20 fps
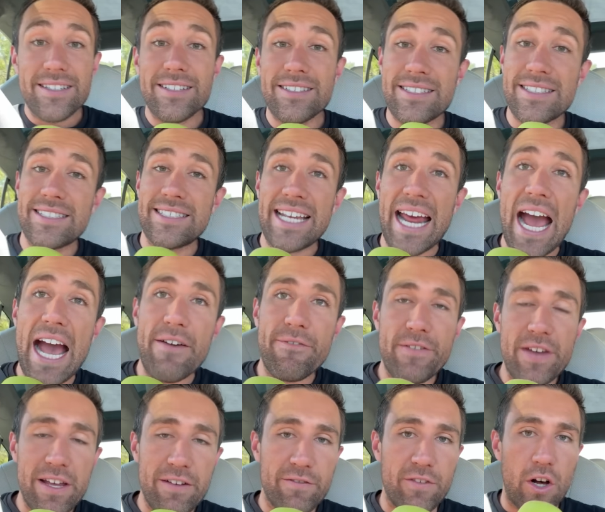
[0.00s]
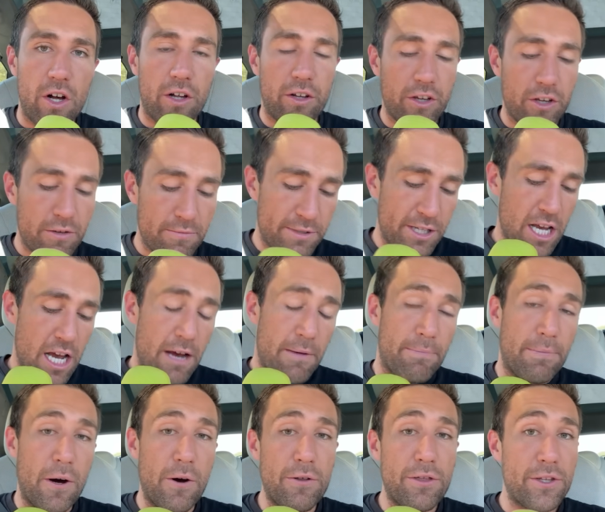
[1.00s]
staffing volumes,
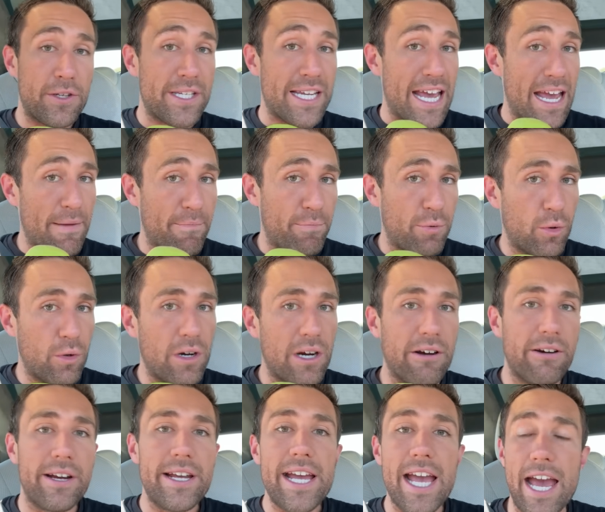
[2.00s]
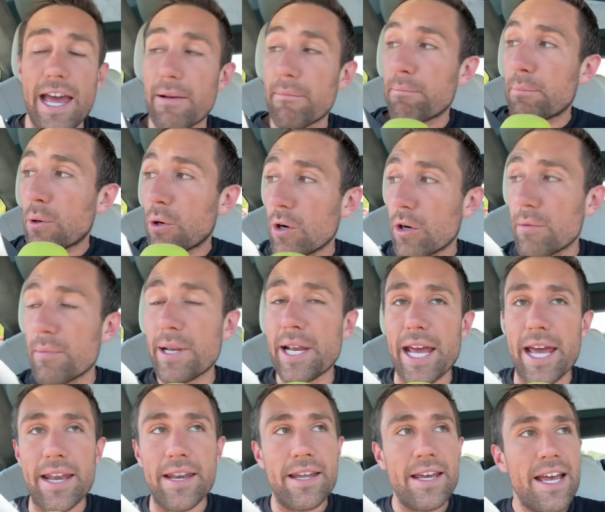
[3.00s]
both temporary and
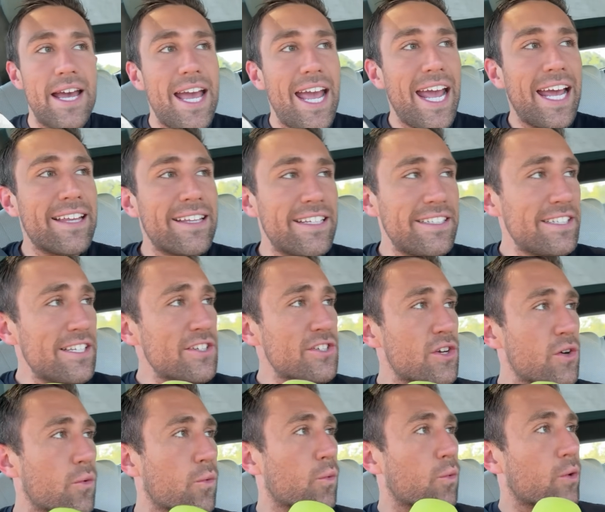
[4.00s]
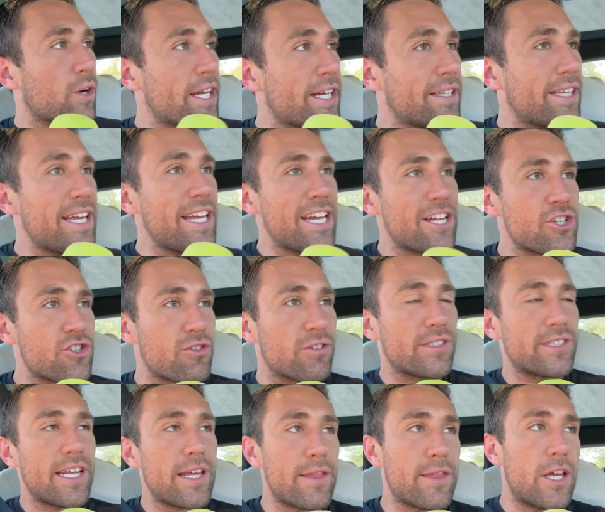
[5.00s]
permanent. And this is a really
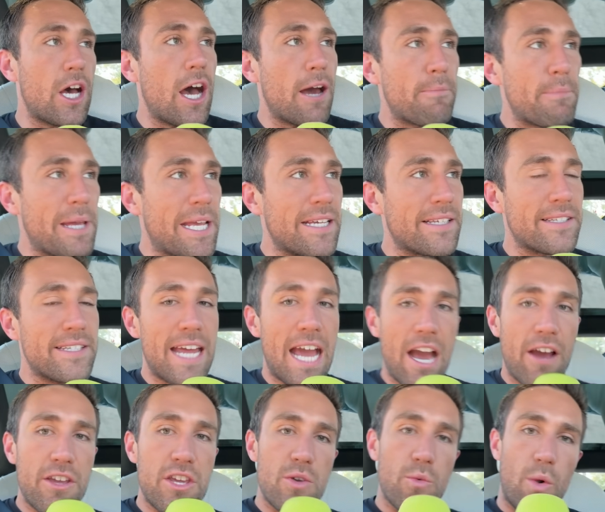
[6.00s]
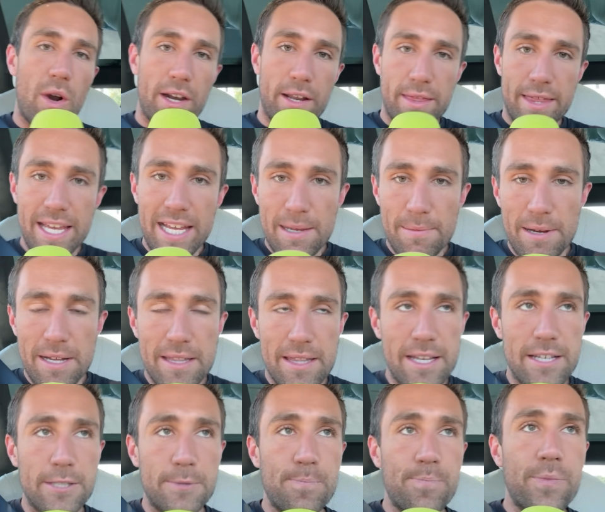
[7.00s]
interesting thought because now you want to think about
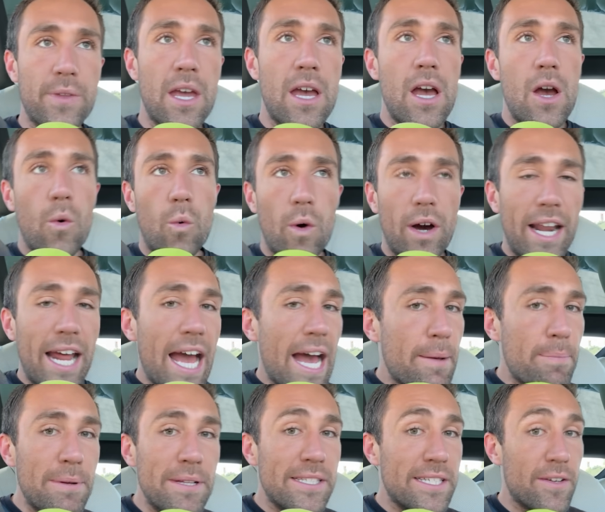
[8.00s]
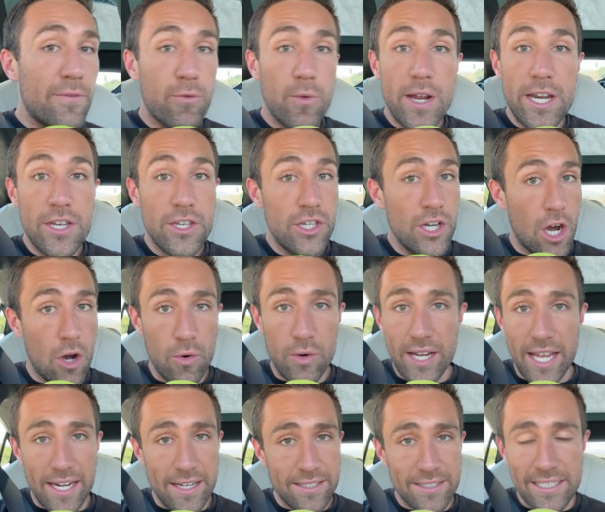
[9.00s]
this. What happens if we don't
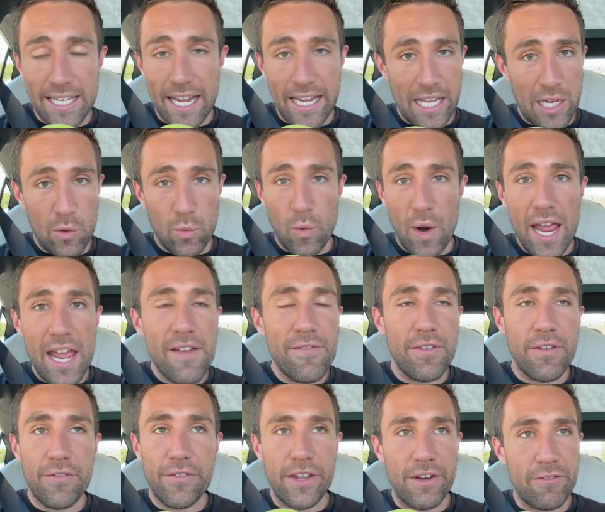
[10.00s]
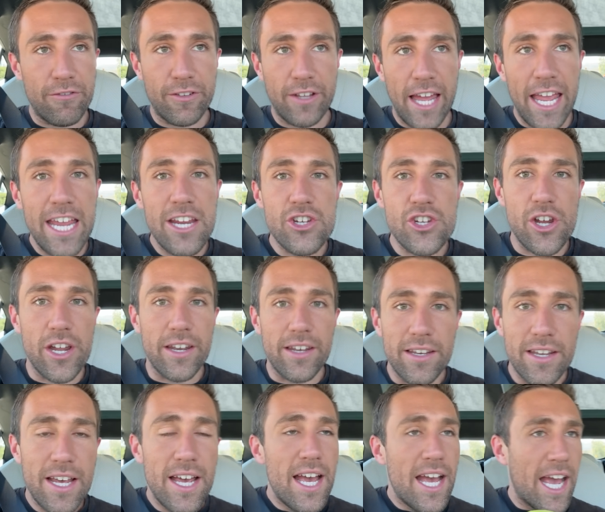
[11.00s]
get a second wave of inflation?
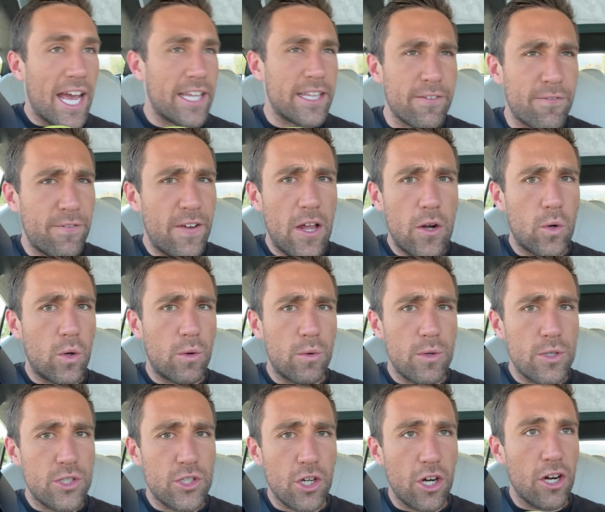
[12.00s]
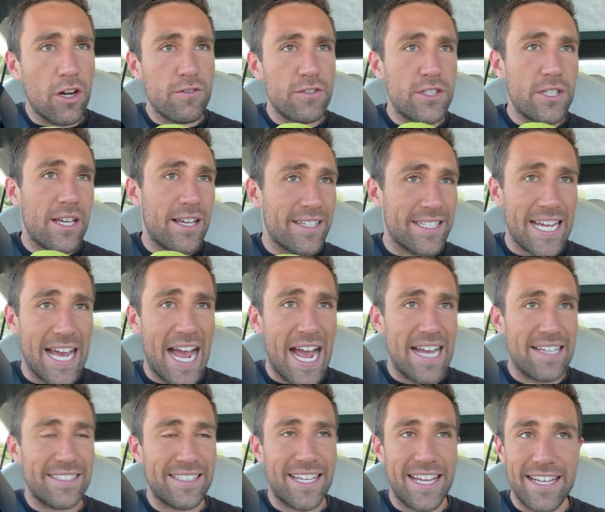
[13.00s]
And the Federal Reserve's
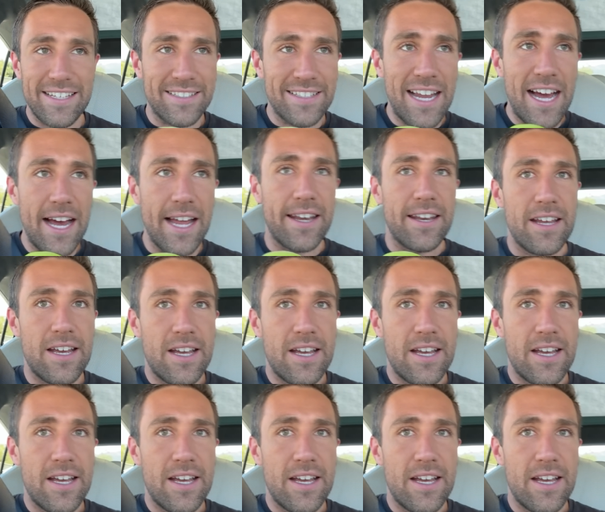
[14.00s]
task is not